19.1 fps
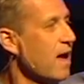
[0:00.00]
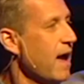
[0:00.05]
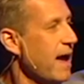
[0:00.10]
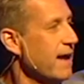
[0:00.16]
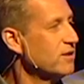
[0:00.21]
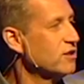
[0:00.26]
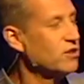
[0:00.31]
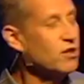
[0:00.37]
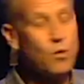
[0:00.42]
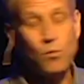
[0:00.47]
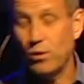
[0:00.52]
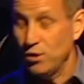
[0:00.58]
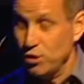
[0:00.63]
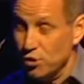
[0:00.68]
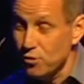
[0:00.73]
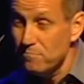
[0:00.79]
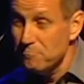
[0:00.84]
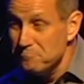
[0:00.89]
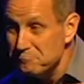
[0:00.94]
And so when
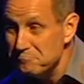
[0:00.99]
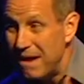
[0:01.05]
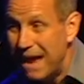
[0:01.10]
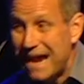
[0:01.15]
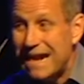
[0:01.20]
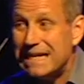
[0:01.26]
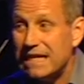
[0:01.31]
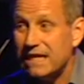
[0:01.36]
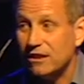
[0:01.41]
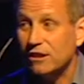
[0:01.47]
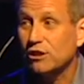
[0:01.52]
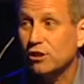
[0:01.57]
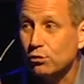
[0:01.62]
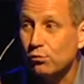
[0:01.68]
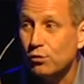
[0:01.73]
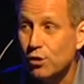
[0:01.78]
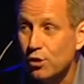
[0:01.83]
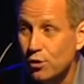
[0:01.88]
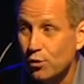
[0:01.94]
you made it
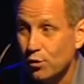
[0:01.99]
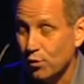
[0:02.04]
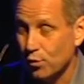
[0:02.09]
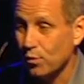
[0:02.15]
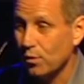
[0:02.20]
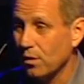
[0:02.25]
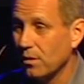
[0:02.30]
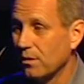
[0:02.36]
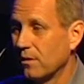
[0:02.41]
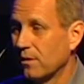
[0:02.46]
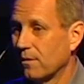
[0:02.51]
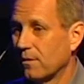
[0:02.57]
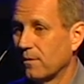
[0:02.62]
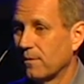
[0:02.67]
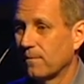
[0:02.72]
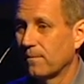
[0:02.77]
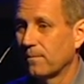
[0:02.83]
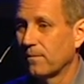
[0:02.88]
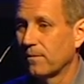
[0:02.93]
through
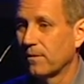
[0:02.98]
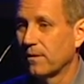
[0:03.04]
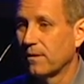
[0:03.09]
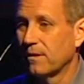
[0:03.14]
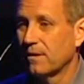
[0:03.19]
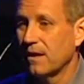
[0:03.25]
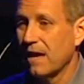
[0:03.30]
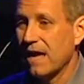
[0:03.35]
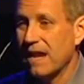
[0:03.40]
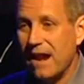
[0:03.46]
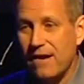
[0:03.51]
and